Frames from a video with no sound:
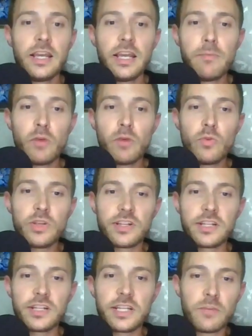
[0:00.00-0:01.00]
In my
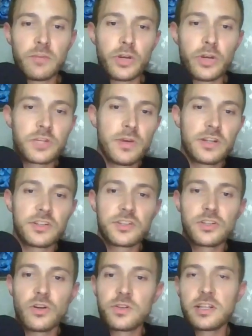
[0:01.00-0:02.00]
recent Killer British Murder
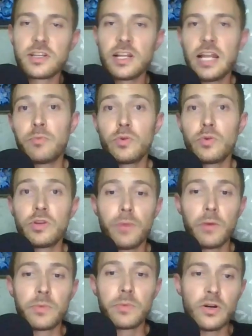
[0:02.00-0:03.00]
Stories collab with
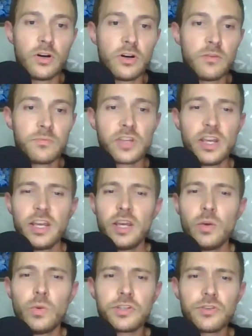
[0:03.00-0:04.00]
Bobby Holmes,
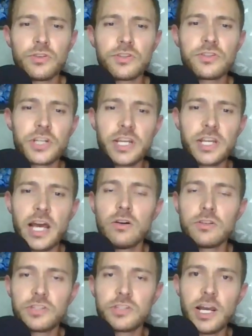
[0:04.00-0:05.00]
we discussed the
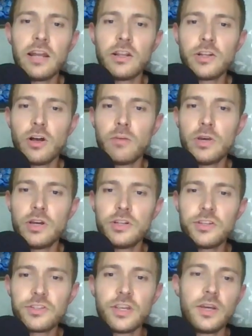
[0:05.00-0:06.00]
Chicago Tylenol
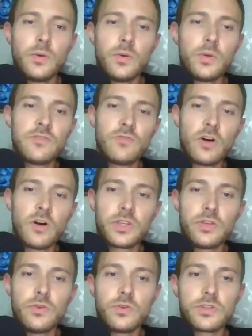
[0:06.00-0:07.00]
murders, which involved the
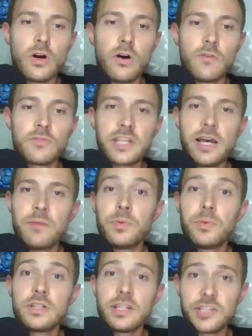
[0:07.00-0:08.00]
use of
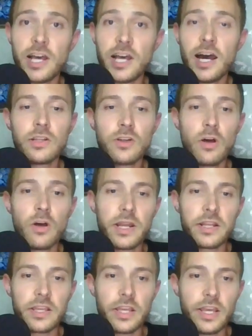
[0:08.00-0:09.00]
tampered Tylenol
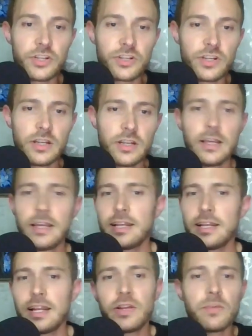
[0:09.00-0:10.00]
medication.
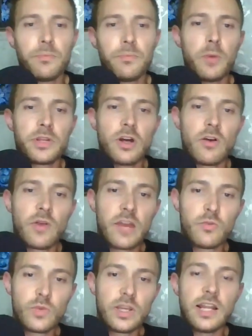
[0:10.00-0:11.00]
Now, neither Bobby nor I
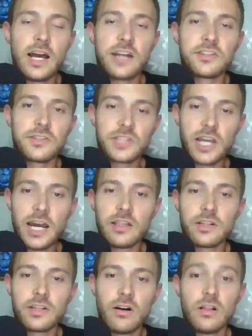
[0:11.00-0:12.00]
realised that
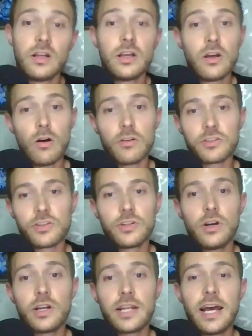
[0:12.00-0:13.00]
Tylenol also
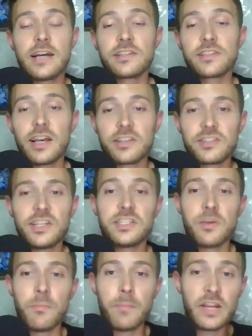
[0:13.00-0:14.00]
known as
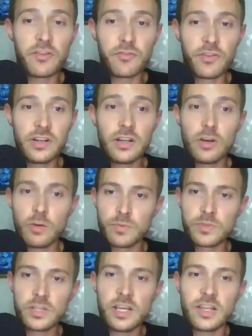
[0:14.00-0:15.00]
acetaminophen, hope
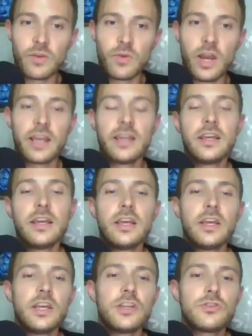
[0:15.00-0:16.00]
I'm saying that right,
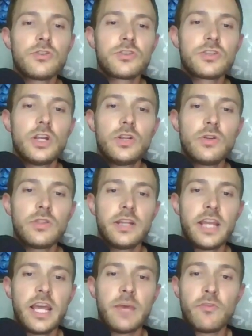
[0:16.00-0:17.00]
is just another
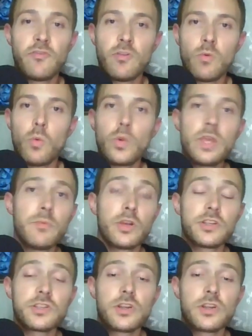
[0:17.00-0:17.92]
name for what we Brits